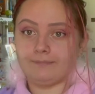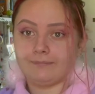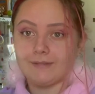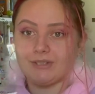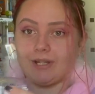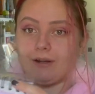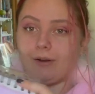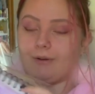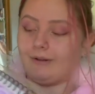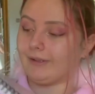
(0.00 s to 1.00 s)

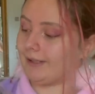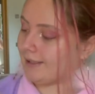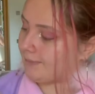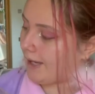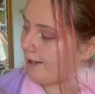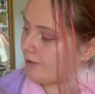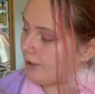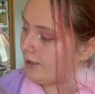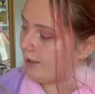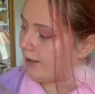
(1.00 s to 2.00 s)
So on the next page
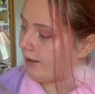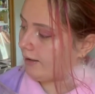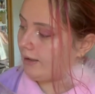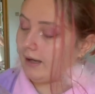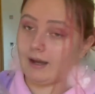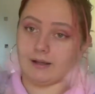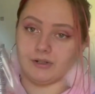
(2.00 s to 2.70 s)
I